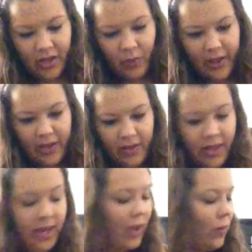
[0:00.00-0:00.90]
Well,
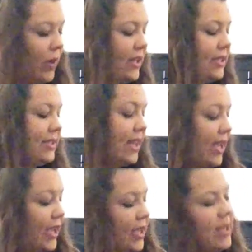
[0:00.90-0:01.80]
I want to
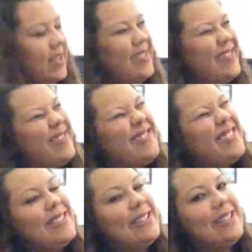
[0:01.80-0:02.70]
say
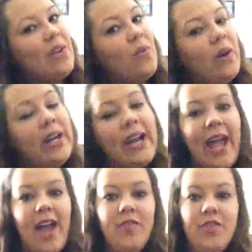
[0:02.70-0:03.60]
it's like
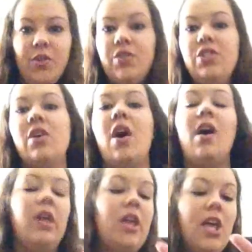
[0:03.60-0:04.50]
1.5, 2 inches
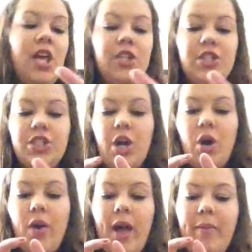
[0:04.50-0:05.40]
long. So,
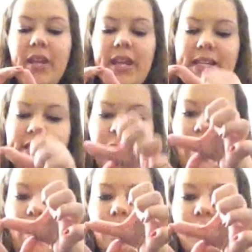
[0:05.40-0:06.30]
I mean, I guess
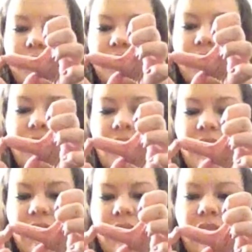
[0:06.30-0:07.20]
about
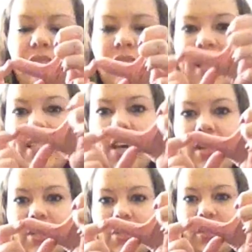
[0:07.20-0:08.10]
as
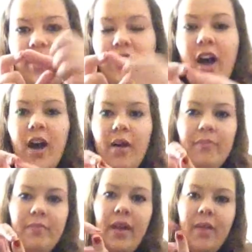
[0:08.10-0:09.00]
long as your
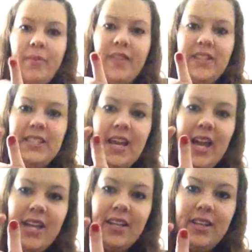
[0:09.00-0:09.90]
thumb. I mean, that's
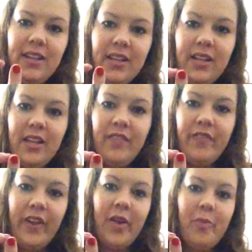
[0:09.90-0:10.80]
not
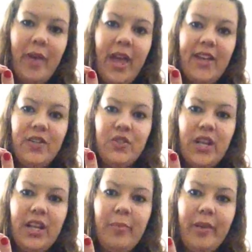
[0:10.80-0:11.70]
very big, and you're
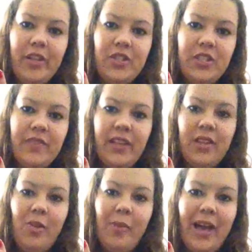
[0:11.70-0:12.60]
trying to get pictures of like
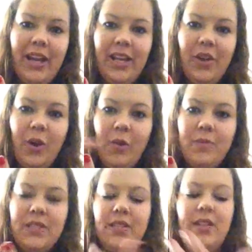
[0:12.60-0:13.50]
a little body and
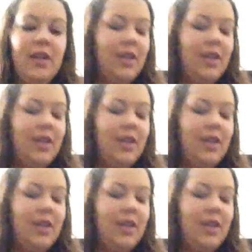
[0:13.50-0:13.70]
arms, and